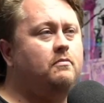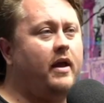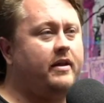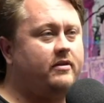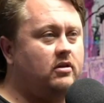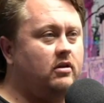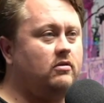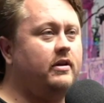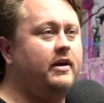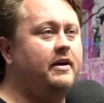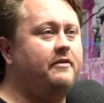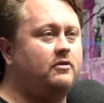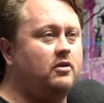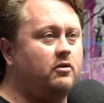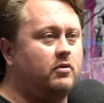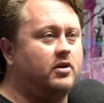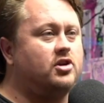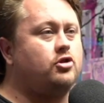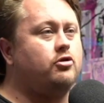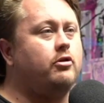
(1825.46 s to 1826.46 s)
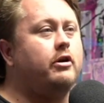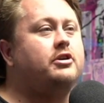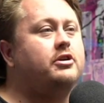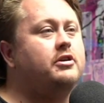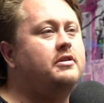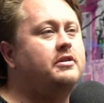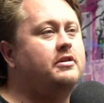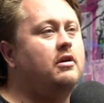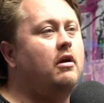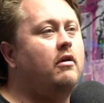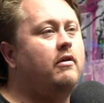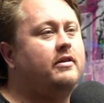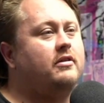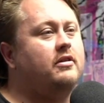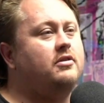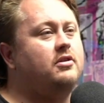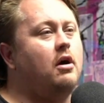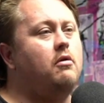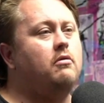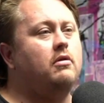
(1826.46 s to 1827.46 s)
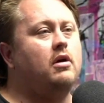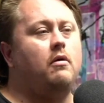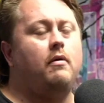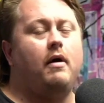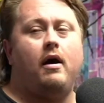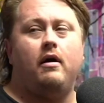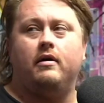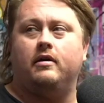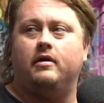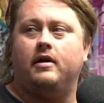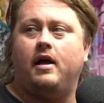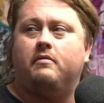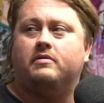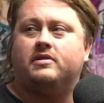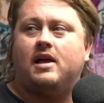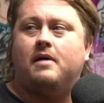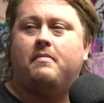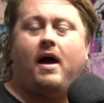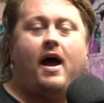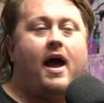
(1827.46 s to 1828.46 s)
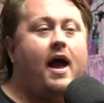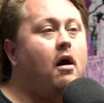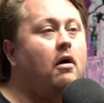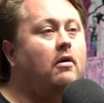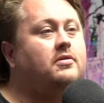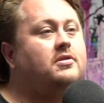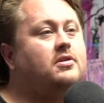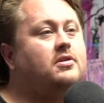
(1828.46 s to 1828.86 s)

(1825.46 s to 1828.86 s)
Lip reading: lift, the restrictions, and all like the don't go out. Yeah, it was at my house.